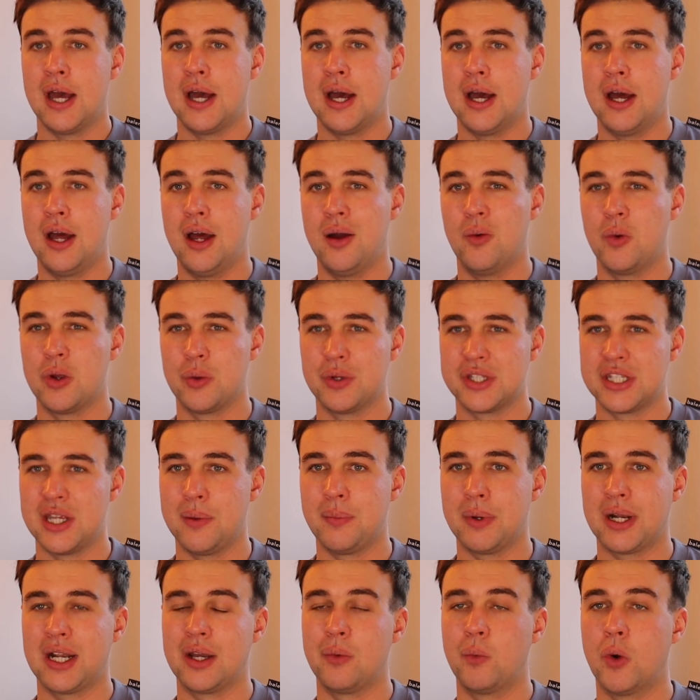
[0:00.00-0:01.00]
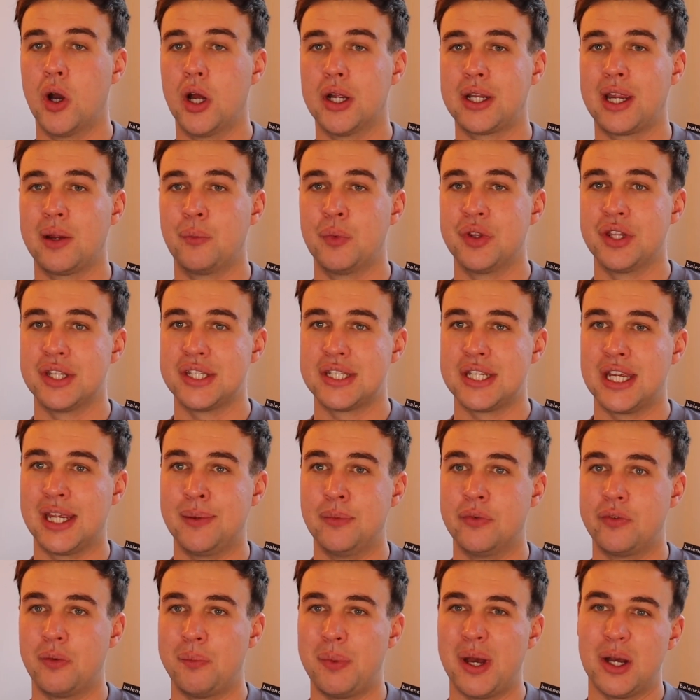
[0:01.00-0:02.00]
we were typically working with a
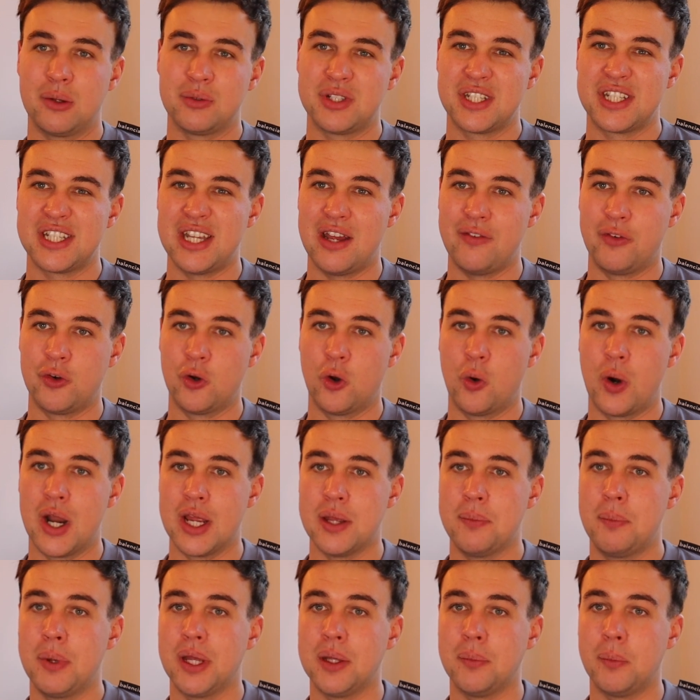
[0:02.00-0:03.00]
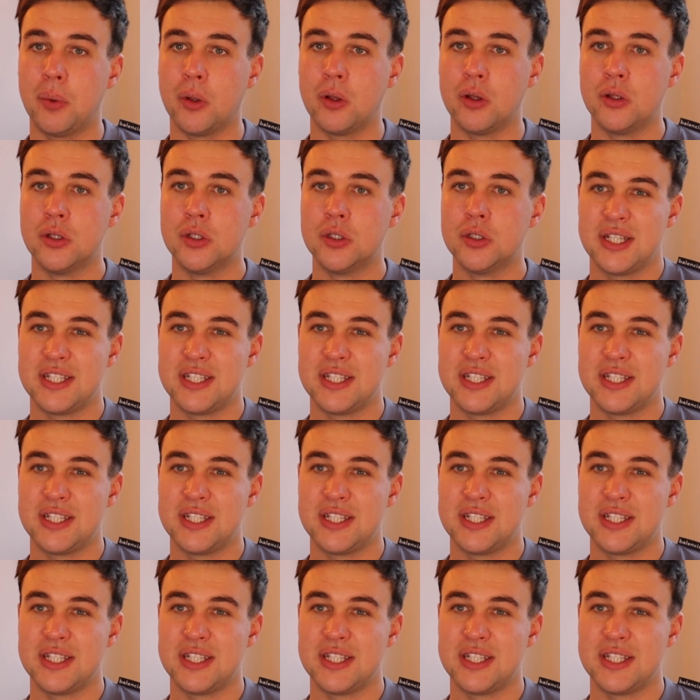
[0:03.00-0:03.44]
team of about 7 or 8 people,